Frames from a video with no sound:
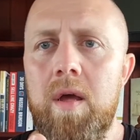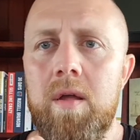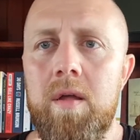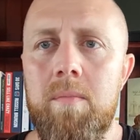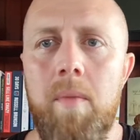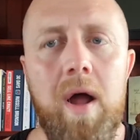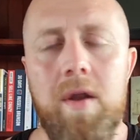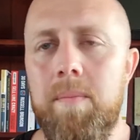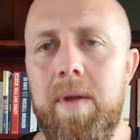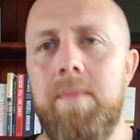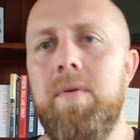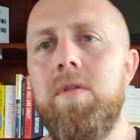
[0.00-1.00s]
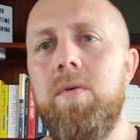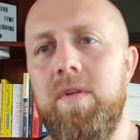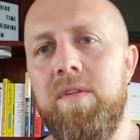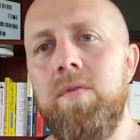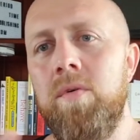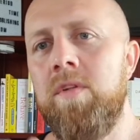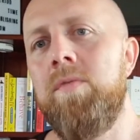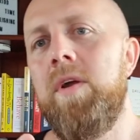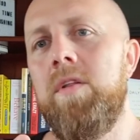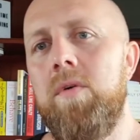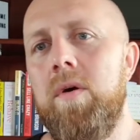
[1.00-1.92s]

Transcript: You might not be able to do it as good as we do